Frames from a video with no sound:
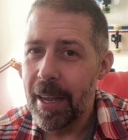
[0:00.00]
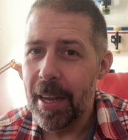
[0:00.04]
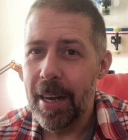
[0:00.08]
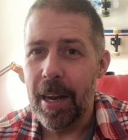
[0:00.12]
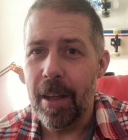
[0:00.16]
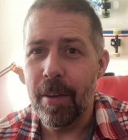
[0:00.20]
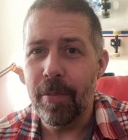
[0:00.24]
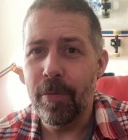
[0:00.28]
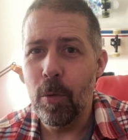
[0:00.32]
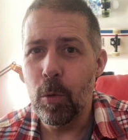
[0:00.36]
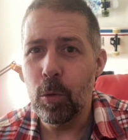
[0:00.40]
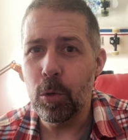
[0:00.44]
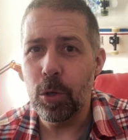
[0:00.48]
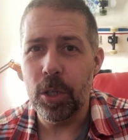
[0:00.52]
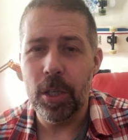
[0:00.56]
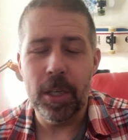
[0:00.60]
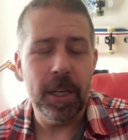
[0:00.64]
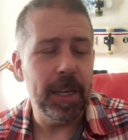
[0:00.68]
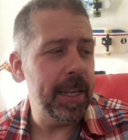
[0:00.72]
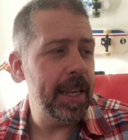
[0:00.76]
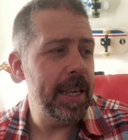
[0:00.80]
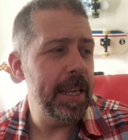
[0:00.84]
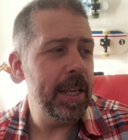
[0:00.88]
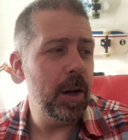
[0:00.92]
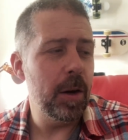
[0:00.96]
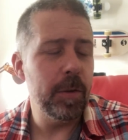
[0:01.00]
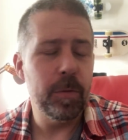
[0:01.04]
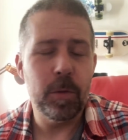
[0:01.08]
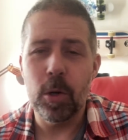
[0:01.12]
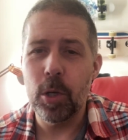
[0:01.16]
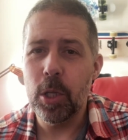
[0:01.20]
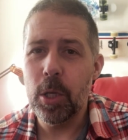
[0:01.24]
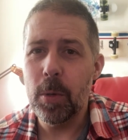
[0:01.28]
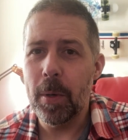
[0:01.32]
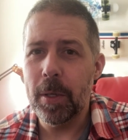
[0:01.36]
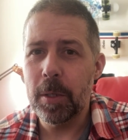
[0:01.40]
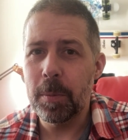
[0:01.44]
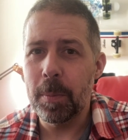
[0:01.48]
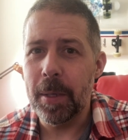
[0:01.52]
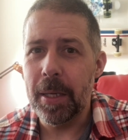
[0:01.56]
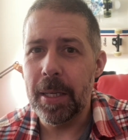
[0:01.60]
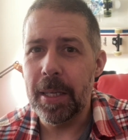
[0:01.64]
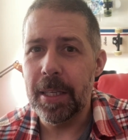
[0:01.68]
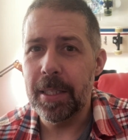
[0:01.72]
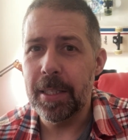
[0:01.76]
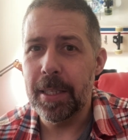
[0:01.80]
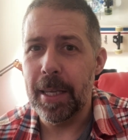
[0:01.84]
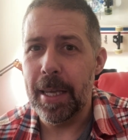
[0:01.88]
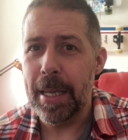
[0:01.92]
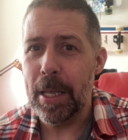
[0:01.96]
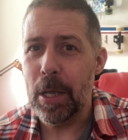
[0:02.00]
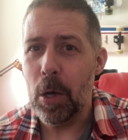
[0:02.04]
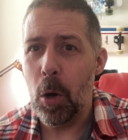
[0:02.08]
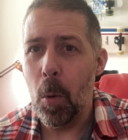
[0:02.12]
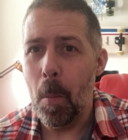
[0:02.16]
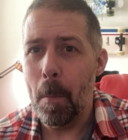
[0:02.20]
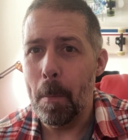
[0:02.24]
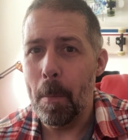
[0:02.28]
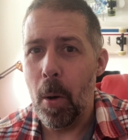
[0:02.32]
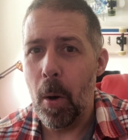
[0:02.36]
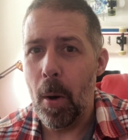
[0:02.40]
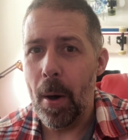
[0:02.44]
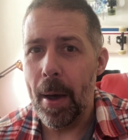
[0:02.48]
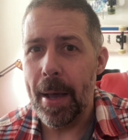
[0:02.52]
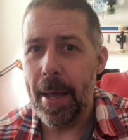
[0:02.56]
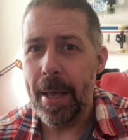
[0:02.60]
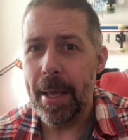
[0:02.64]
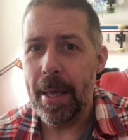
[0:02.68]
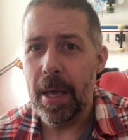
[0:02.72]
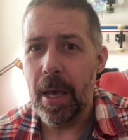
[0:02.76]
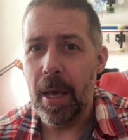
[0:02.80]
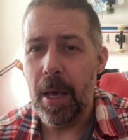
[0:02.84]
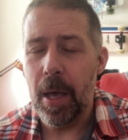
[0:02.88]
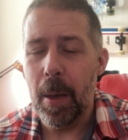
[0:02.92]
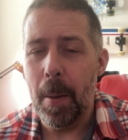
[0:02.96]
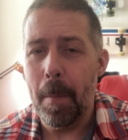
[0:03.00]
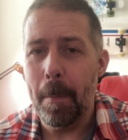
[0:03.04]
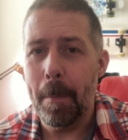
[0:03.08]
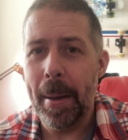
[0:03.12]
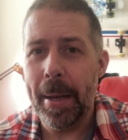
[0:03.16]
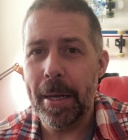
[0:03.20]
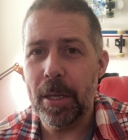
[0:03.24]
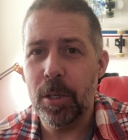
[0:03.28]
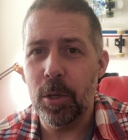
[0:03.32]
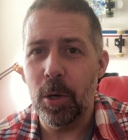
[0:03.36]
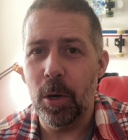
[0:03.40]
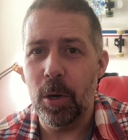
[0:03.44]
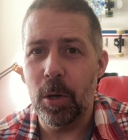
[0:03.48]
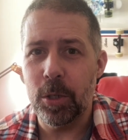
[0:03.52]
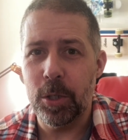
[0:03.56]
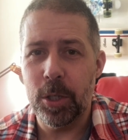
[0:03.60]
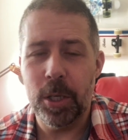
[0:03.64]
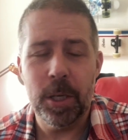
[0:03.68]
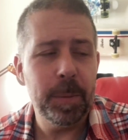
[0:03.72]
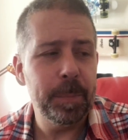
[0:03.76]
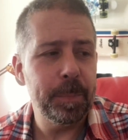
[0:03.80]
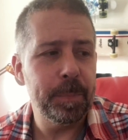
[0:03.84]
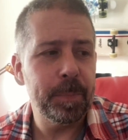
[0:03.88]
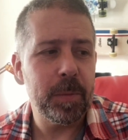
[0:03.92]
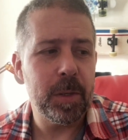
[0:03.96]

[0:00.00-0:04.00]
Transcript: Now fortunately I've got USB-C on my Mac charger,